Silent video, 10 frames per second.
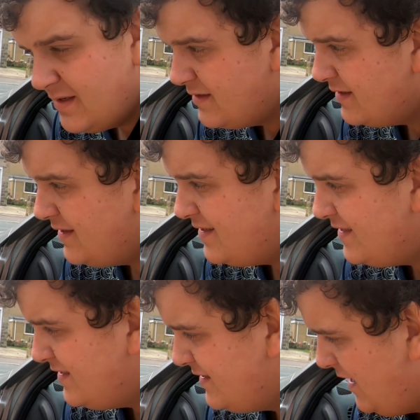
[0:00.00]
So this
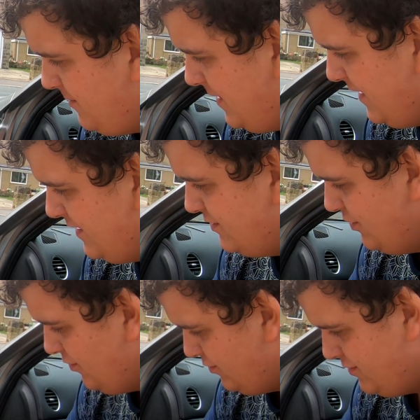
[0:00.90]
is our inner
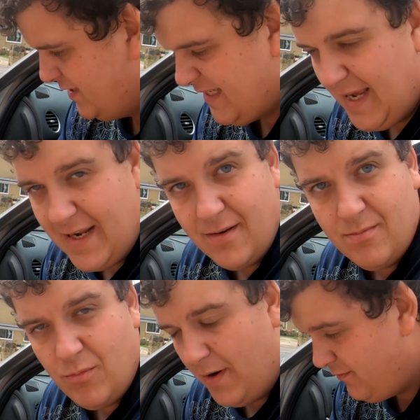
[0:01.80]
door skin,
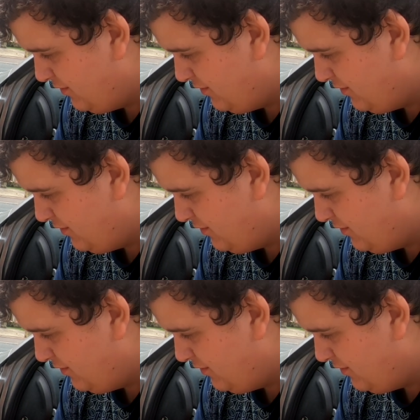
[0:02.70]
whatever you